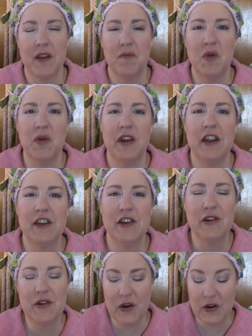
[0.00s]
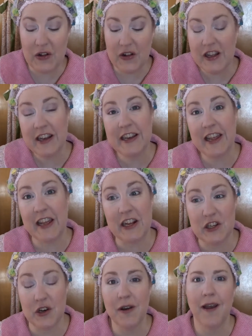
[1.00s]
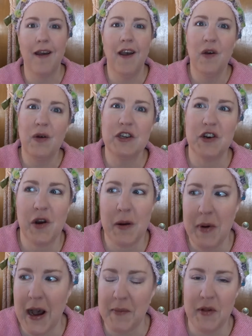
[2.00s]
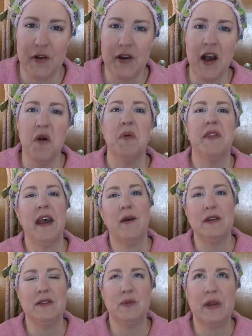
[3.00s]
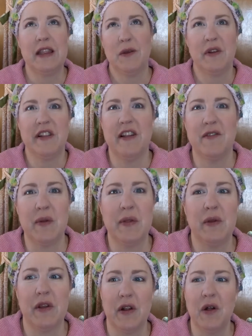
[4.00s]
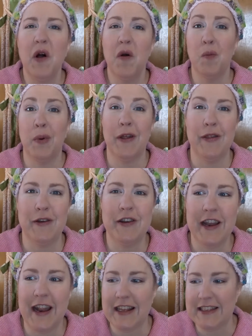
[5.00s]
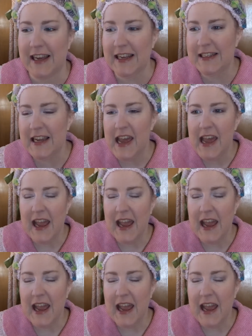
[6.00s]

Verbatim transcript: Mutant Ninja Turtle t-shirt, which are popular now, but that was what they really loved when they're little, but in their today size.